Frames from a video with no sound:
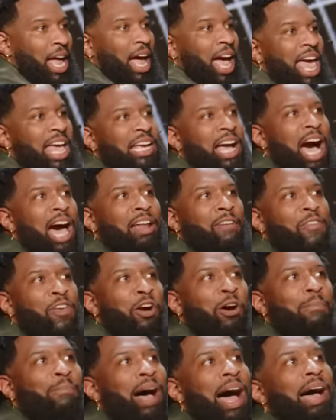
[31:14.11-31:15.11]
hey, God, if you
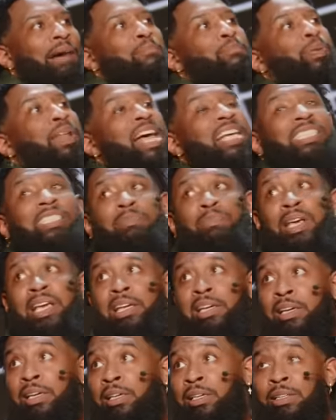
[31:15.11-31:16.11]
don't mind, bless me,